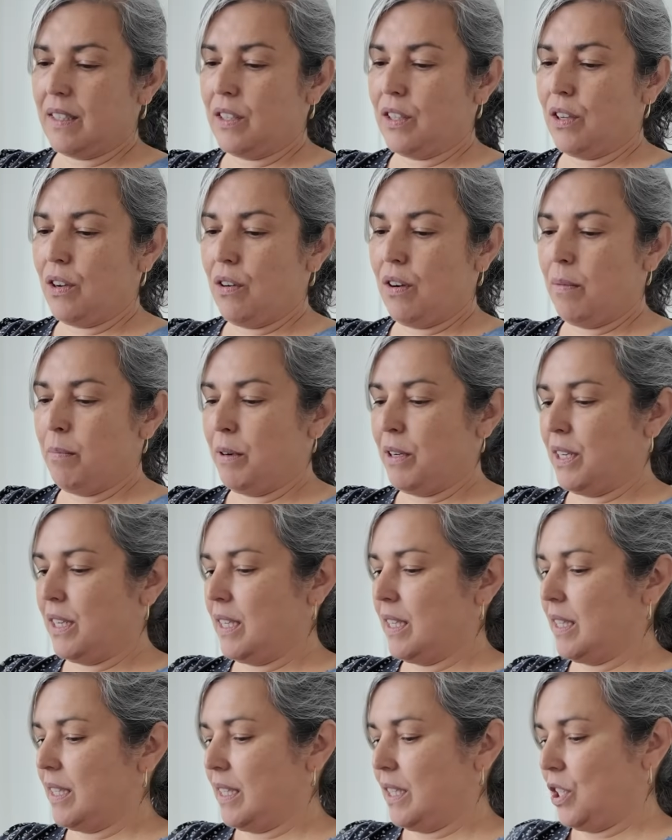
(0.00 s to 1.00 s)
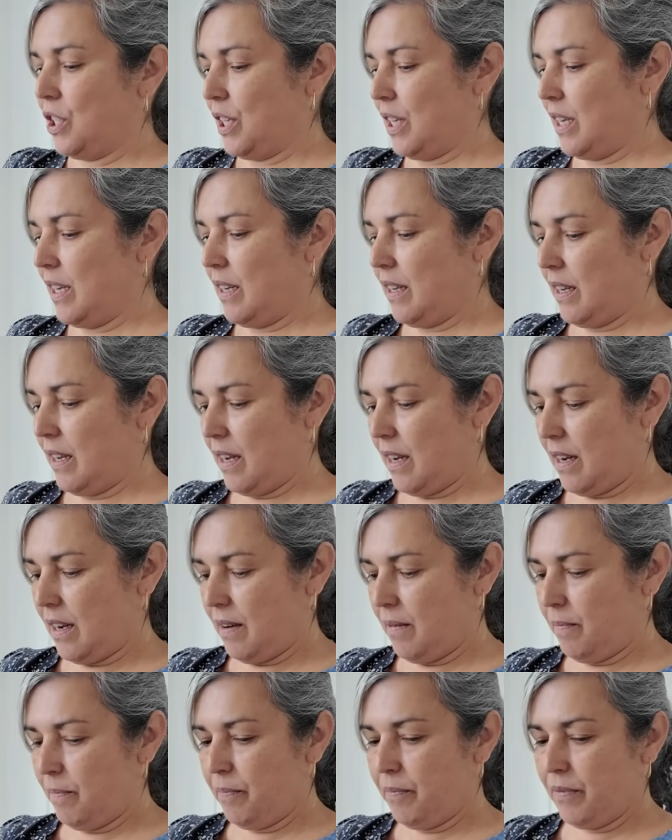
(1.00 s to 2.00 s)
So I'm gonna stitch it,
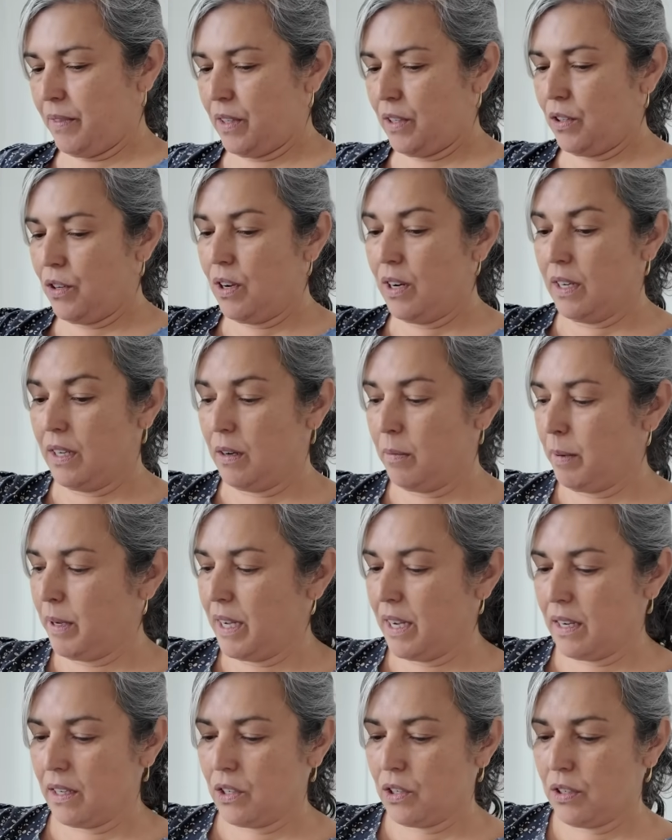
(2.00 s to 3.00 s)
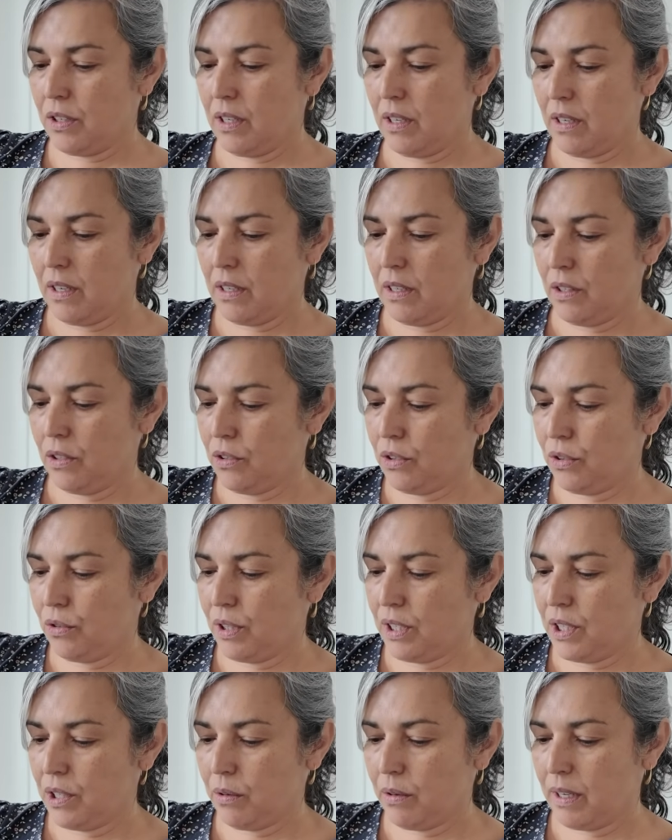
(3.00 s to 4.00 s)
it's not a little bit actually, I need to
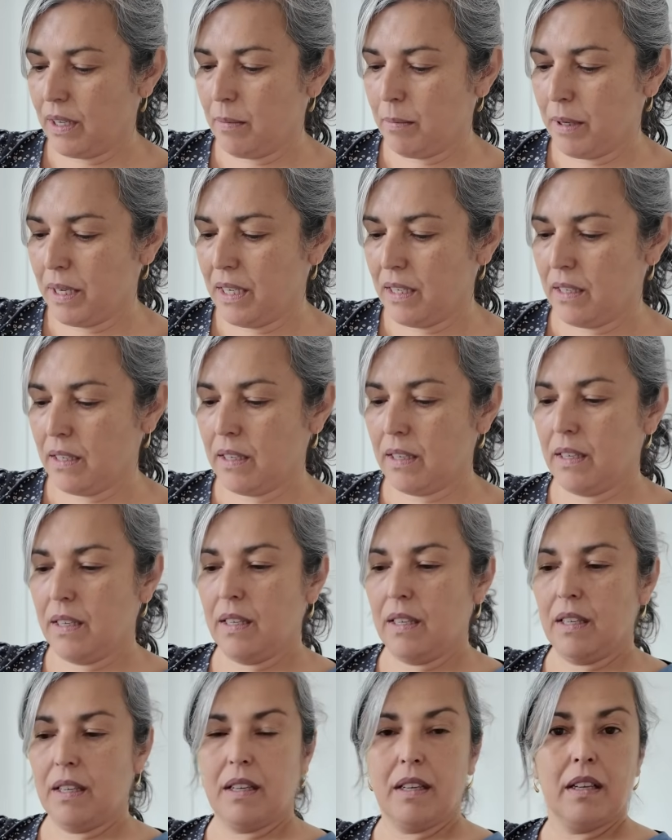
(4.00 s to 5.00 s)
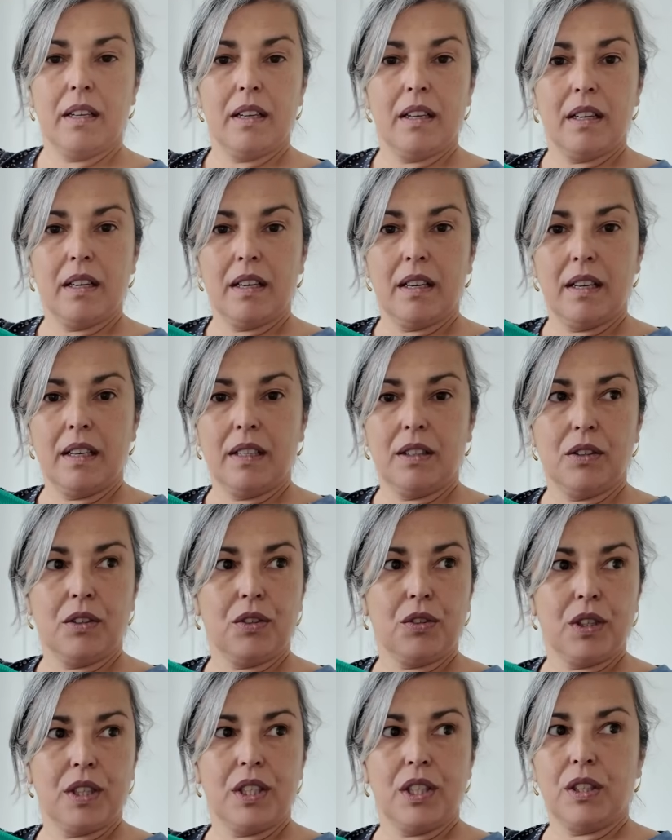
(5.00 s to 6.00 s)
stretch it quite a bit. I need to
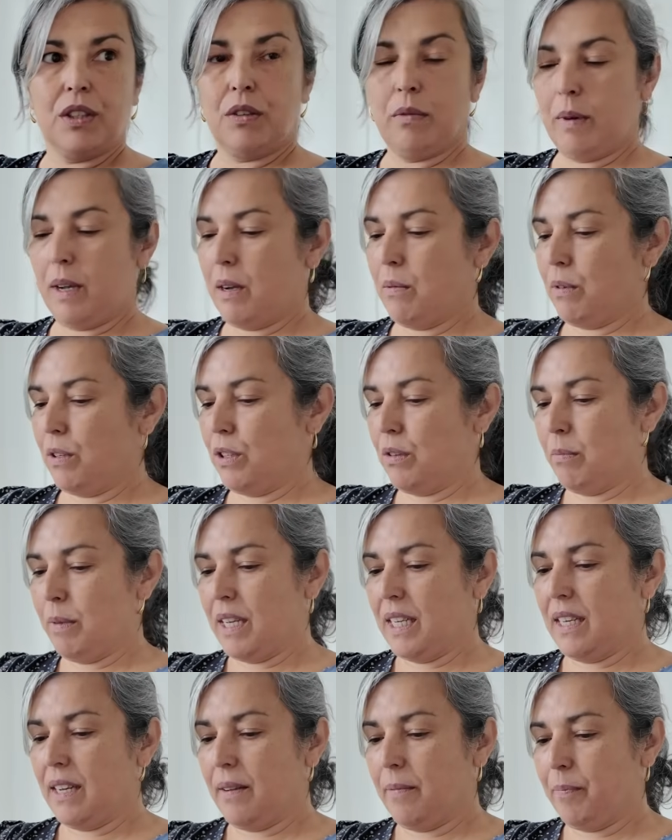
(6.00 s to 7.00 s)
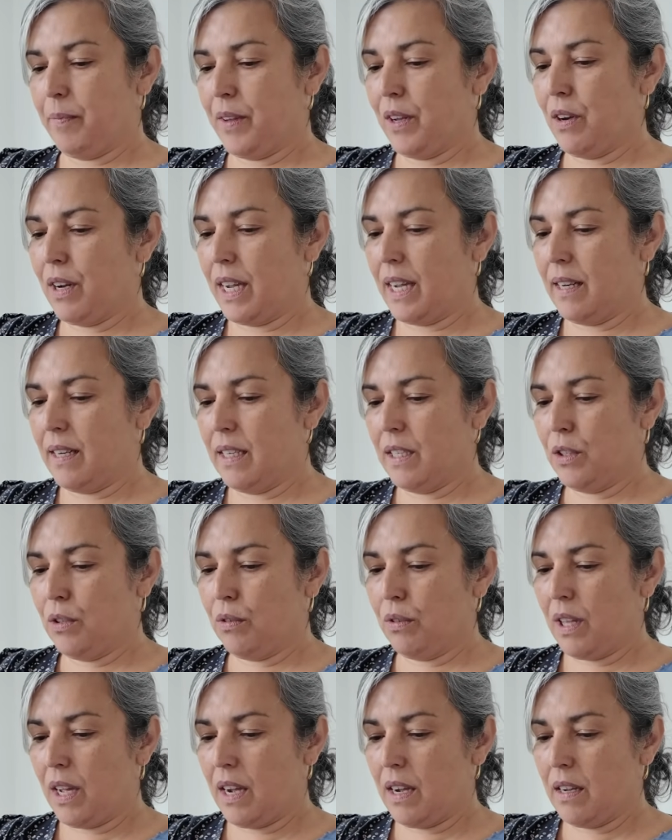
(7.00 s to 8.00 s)
stretch it to be able to make it. Okay, let's
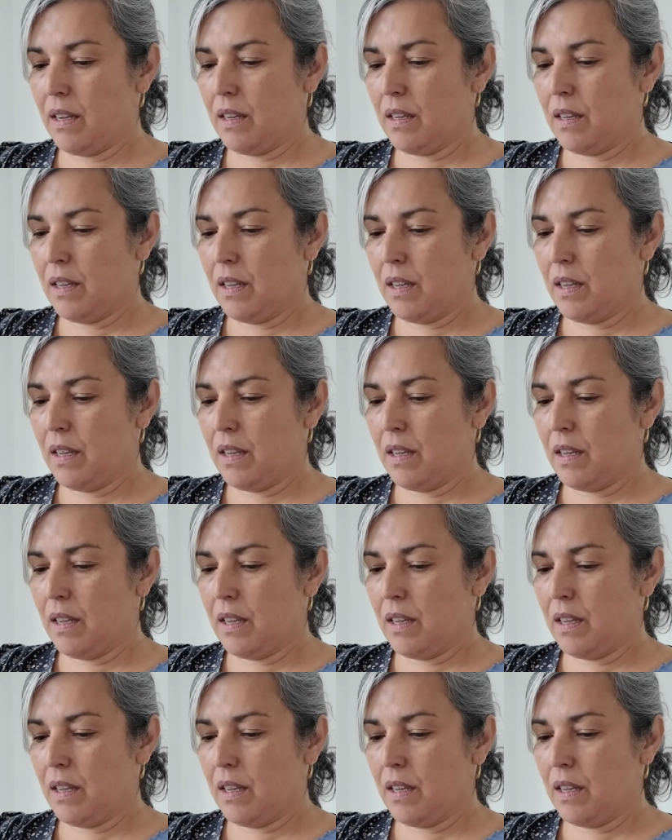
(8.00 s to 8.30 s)
do that.